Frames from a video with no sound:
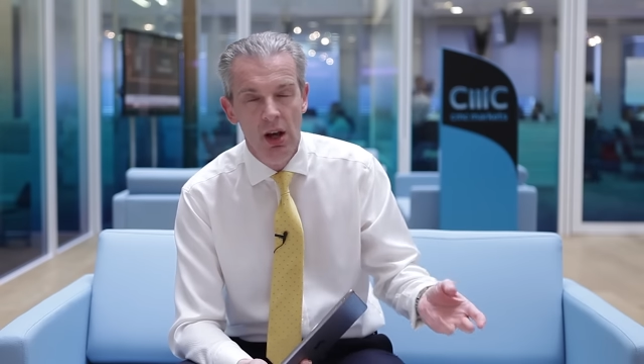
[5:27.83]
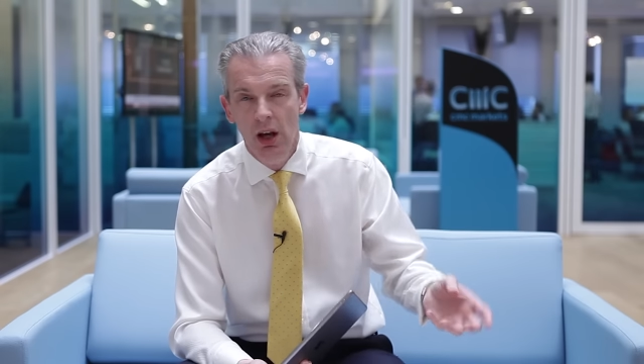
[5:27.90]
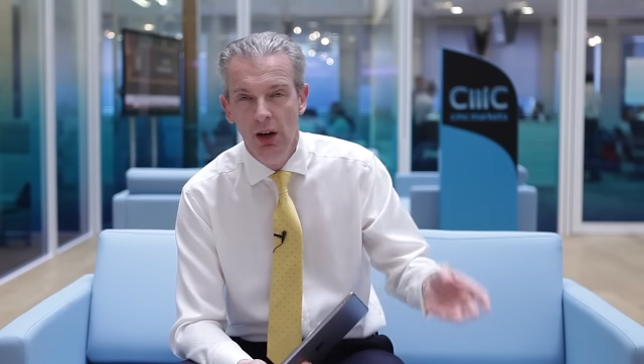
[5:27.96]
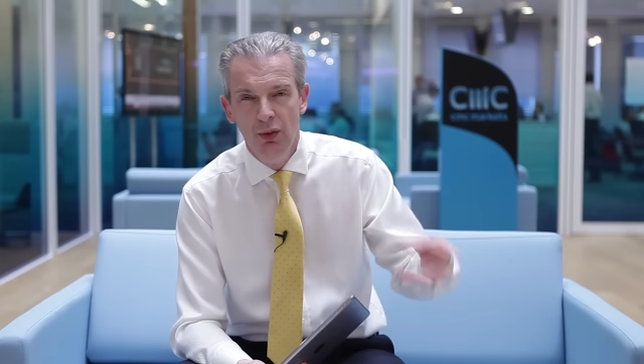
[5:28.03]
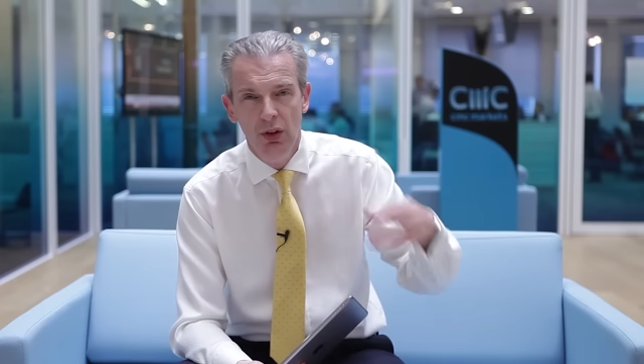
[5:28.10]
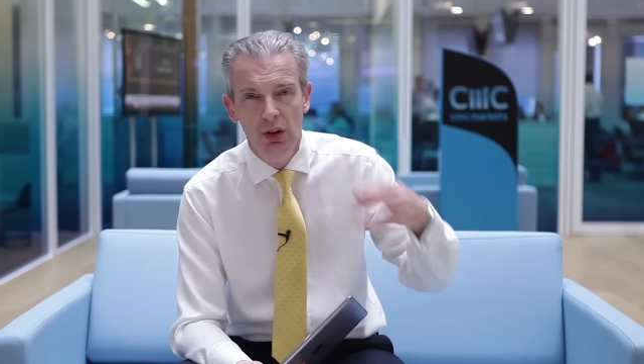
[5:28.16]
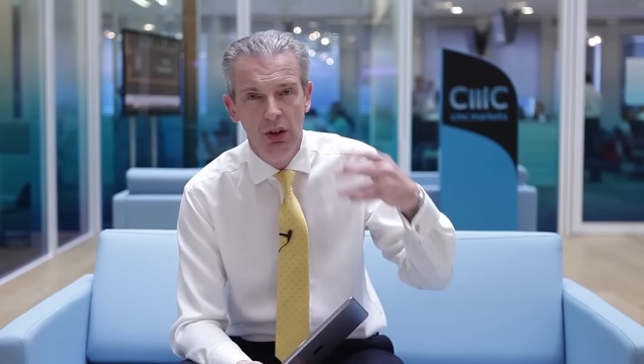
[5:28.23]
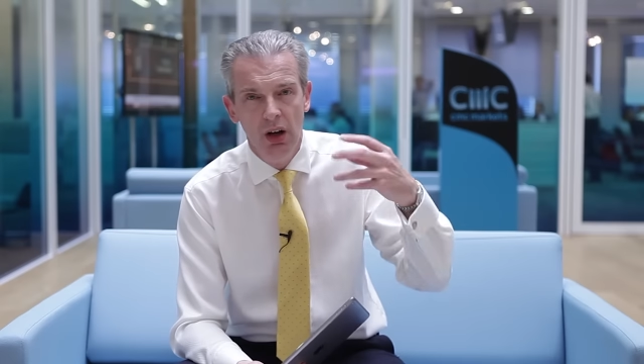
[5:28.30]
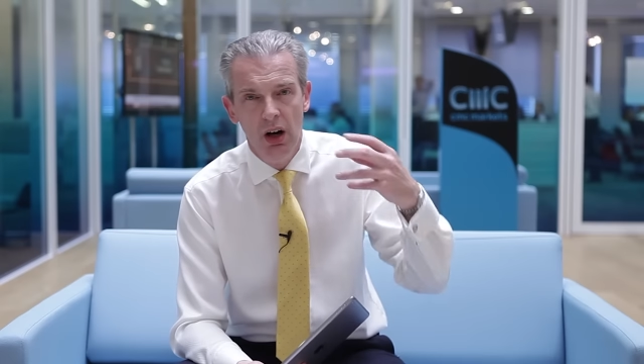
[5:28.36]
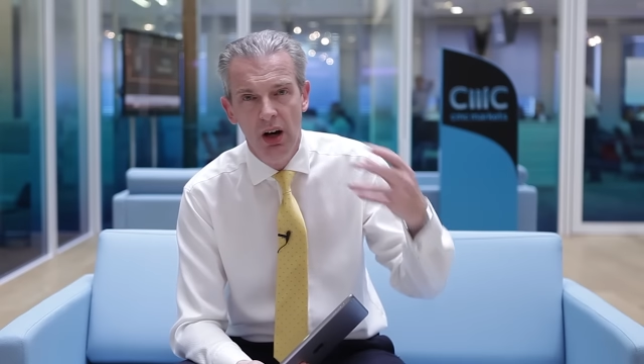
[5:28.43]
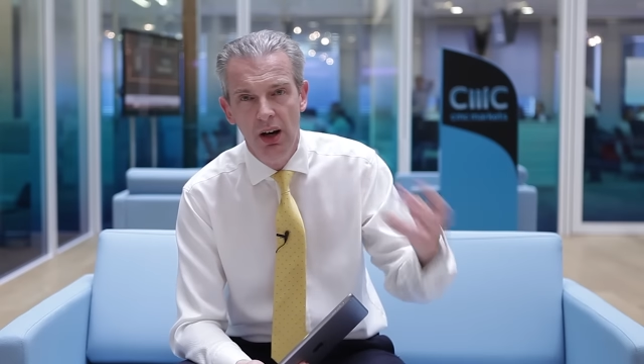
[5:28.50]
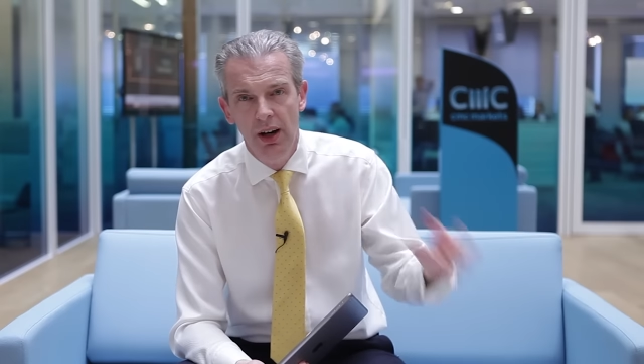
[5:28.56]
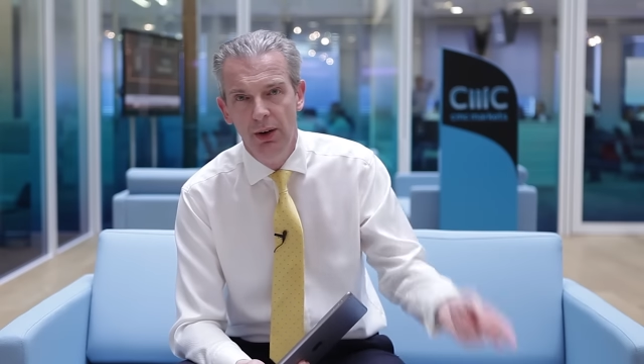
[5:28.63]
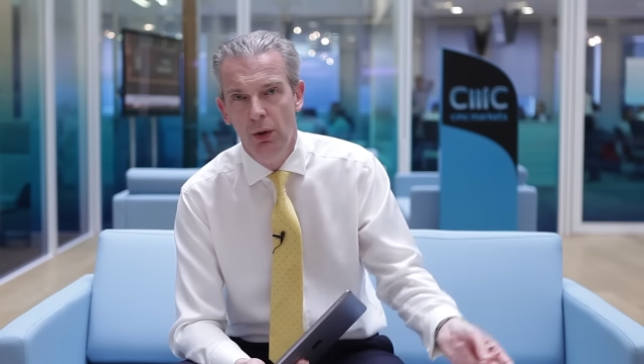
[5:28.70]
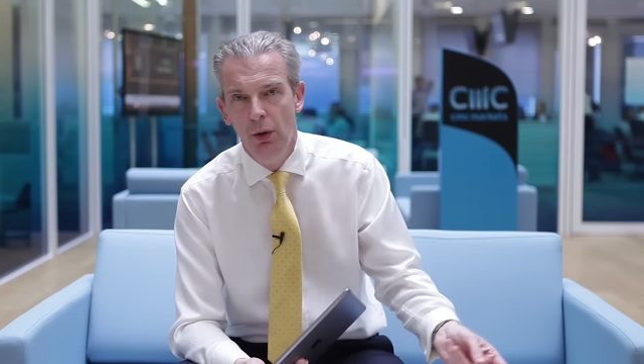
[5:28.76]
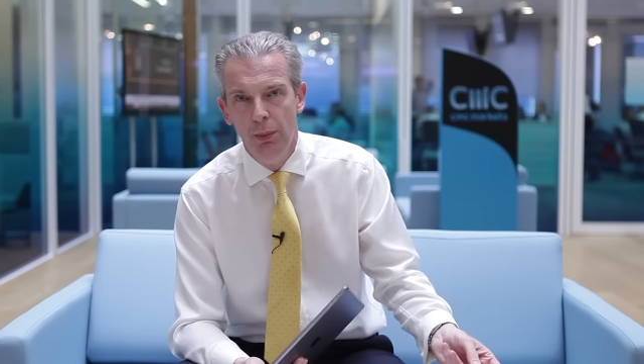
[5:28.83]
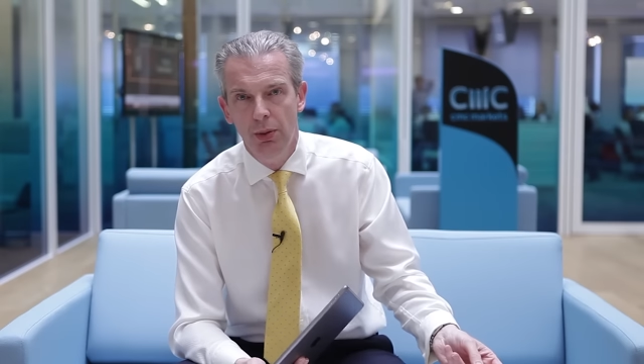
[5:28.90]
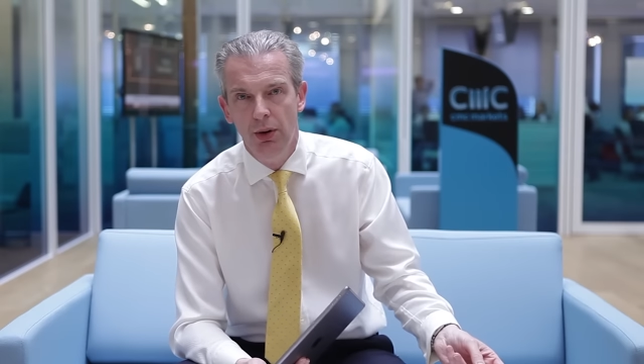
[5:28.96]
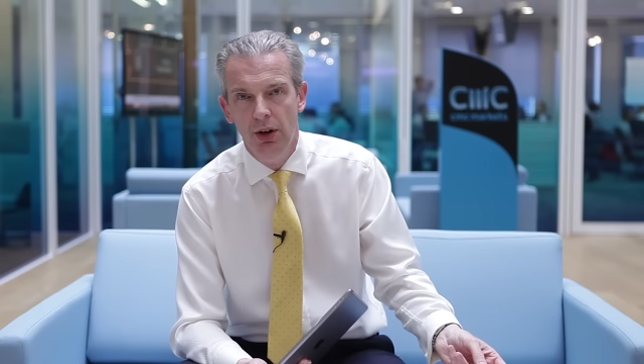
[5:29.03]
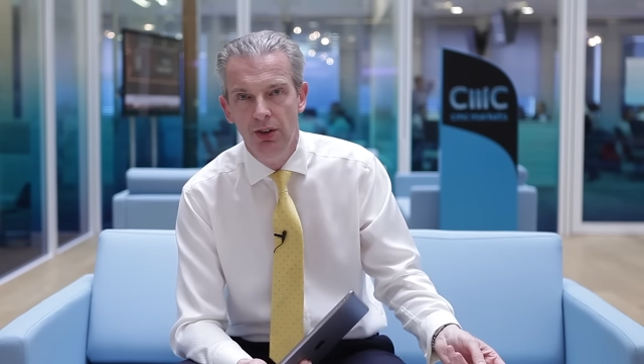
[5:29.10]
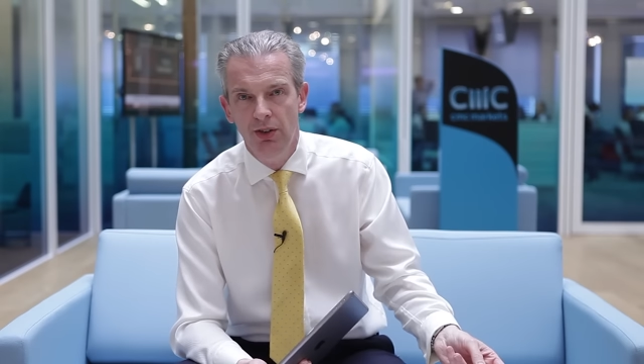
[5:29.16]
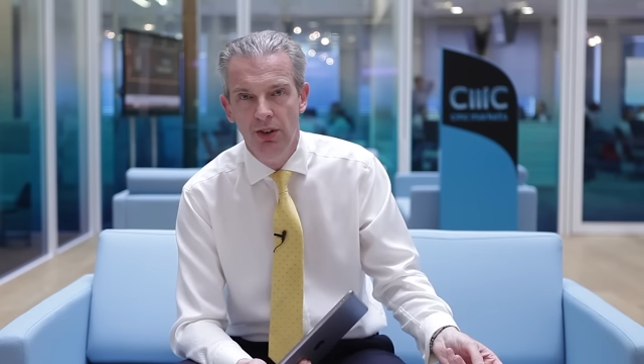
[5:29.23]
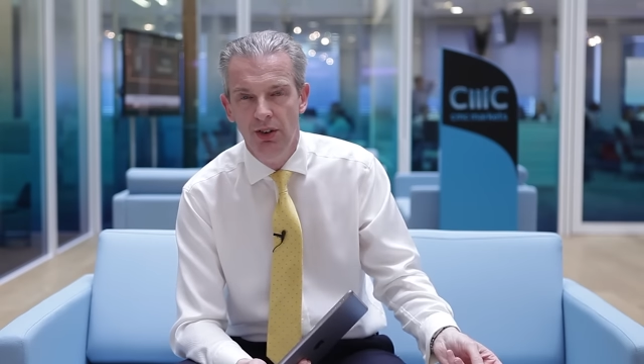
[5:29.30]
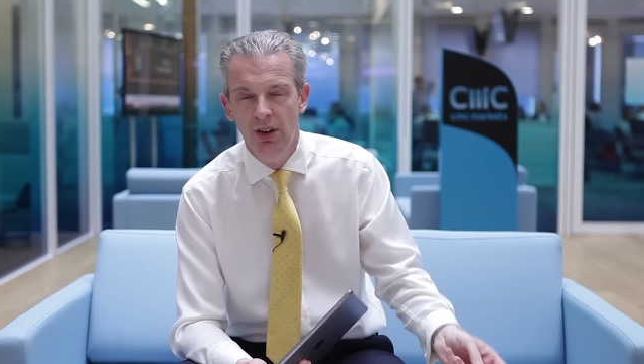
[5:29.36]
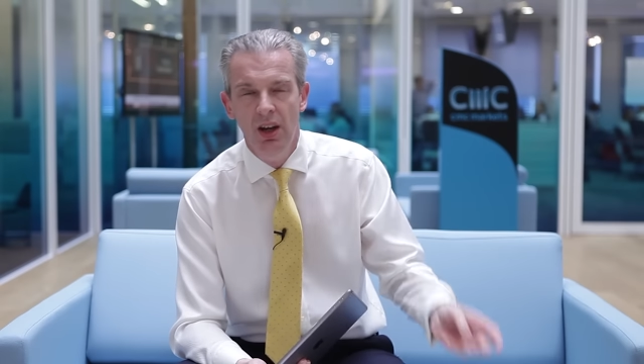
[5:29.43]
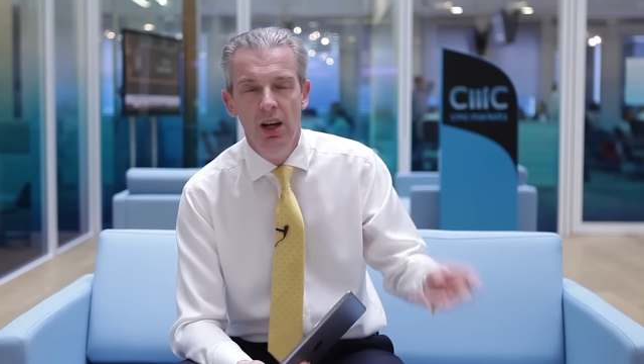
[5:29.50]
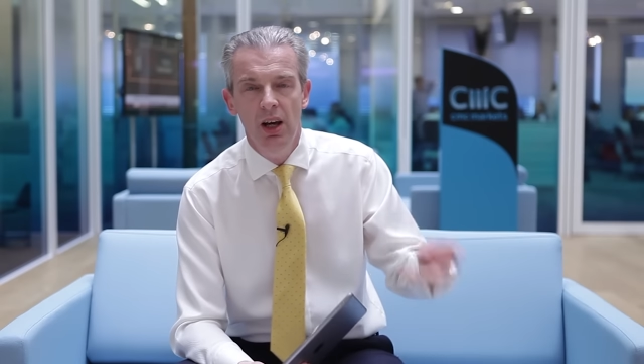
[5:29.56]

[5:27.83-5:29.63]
if you look at iron ore prices,